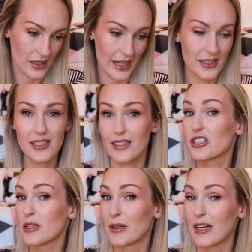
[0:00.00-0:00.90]
that has
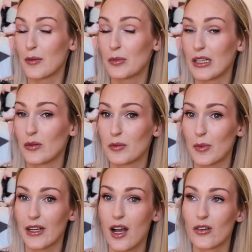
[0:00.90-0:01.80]
actually been happening with my
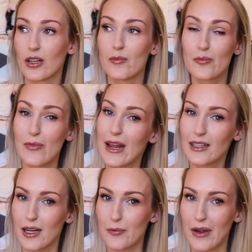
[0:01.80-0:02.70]
current
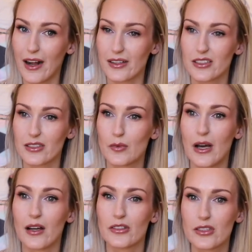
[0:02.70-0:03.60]
makeup bags as
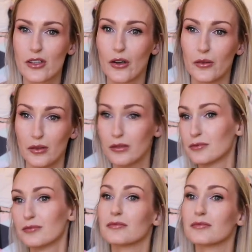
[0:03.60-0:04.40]
well. So, oh,